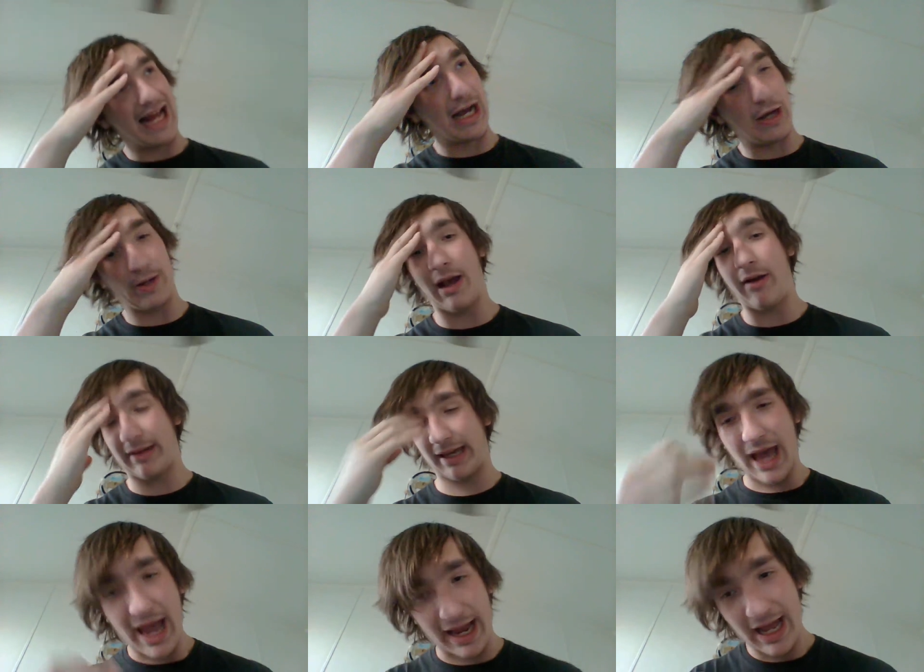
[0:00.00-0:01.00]
oh,
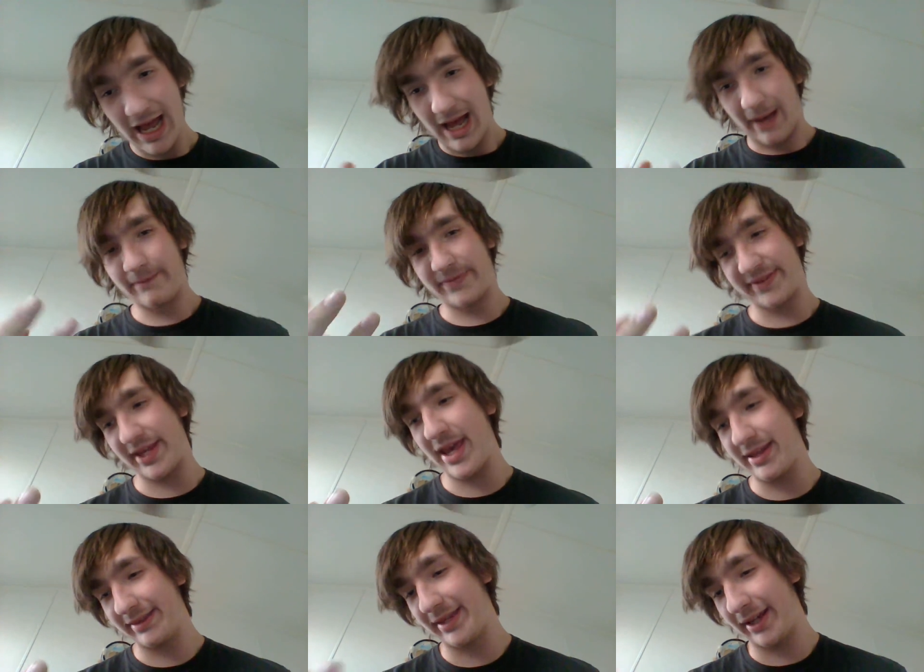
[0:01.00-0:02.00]
okay. I'm
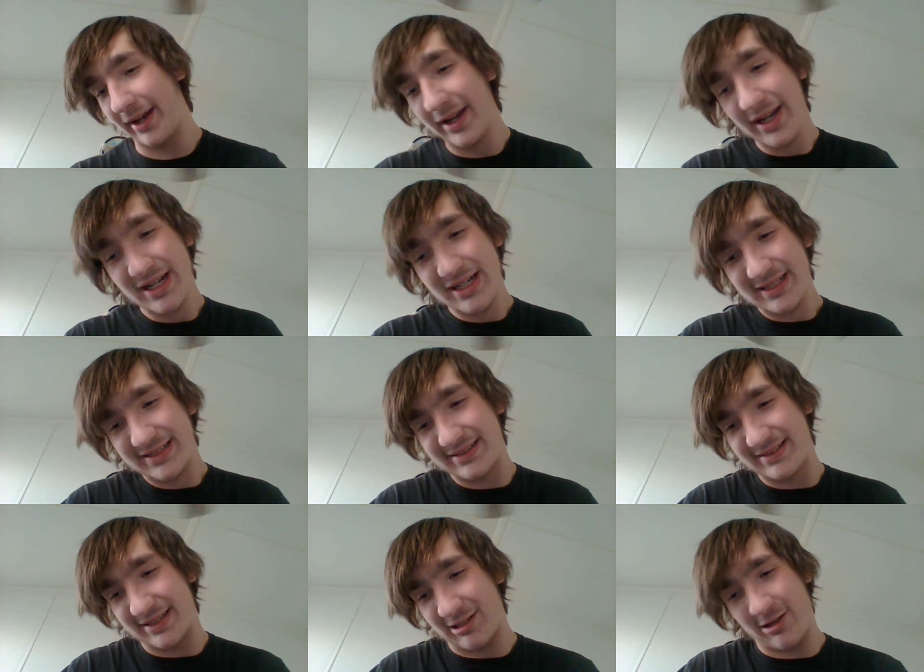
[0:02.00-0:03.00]
sitting there,
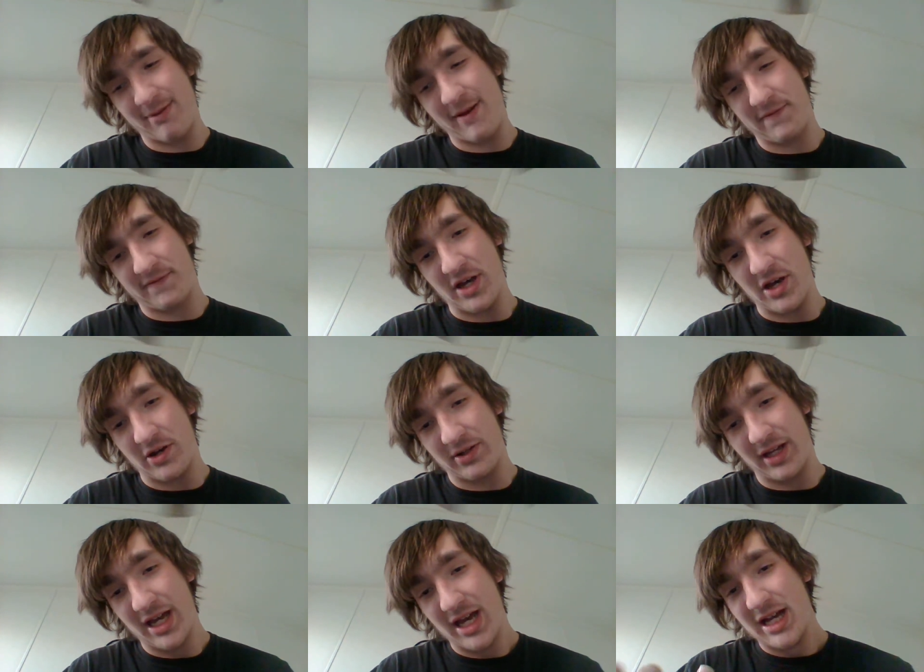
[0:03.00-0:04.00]
still on my
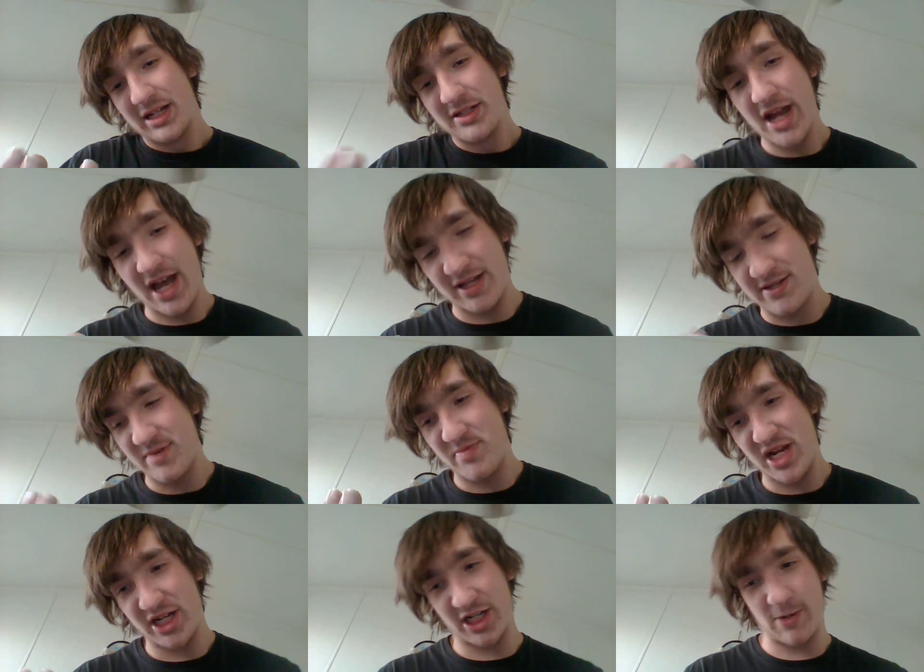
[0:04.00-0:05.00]
phone, not
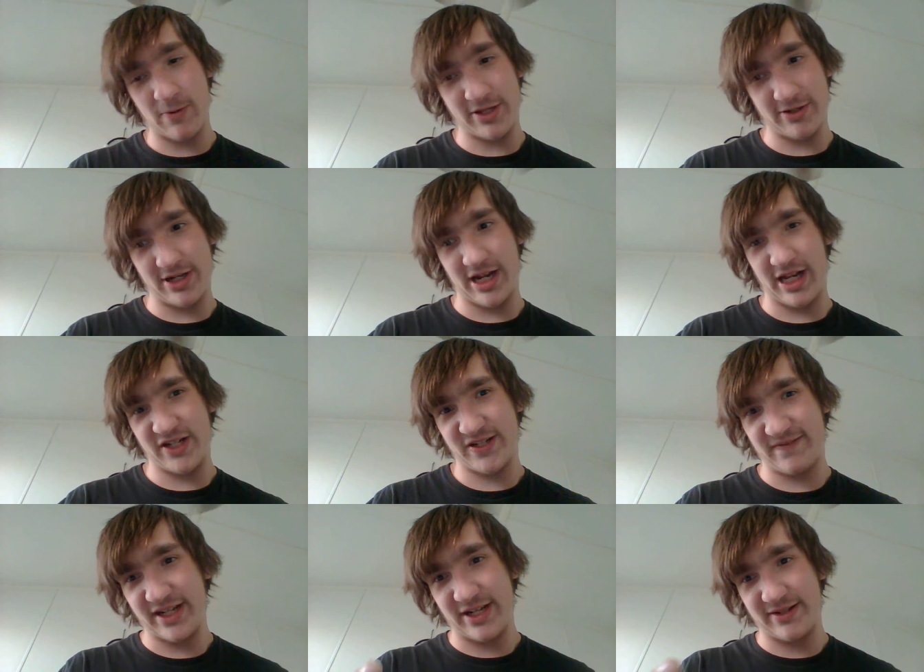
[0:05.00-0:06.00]
debating on whether or not I should
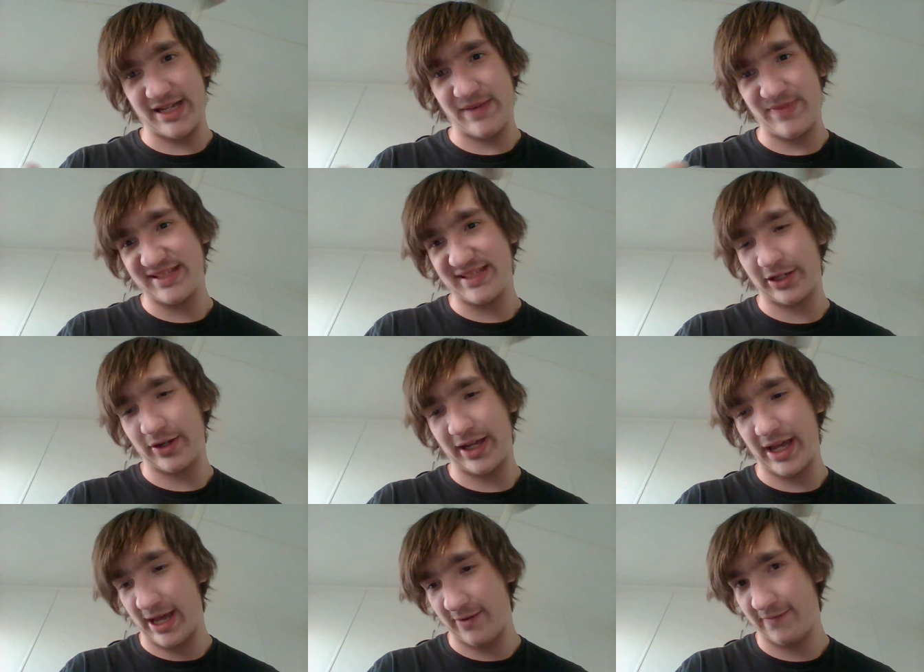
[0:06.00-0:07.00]
videotape this. Like,
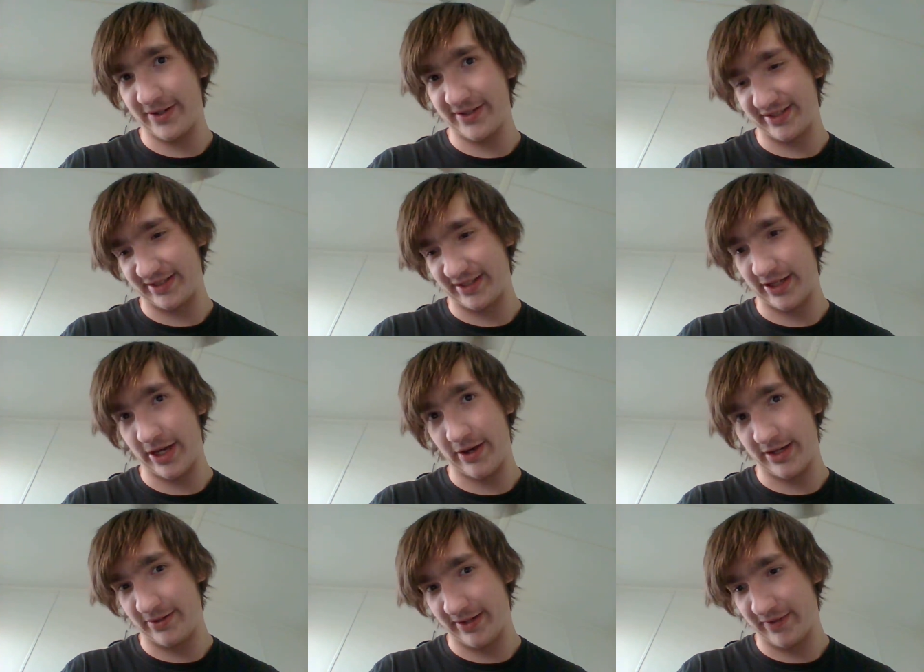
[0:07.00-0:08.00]
okay, how far is this going to go? I
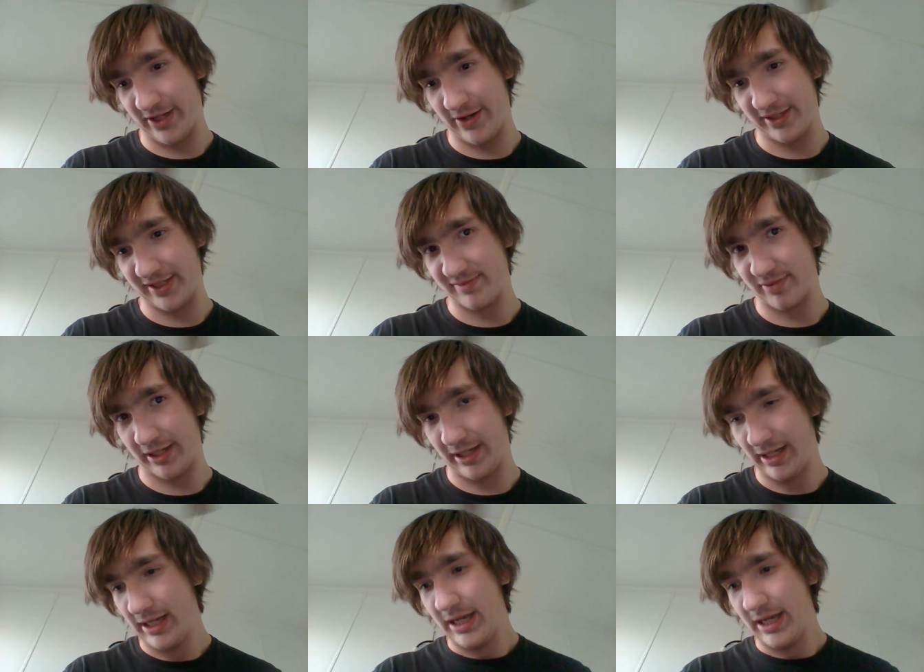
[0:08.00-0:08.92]
don't even know at this point.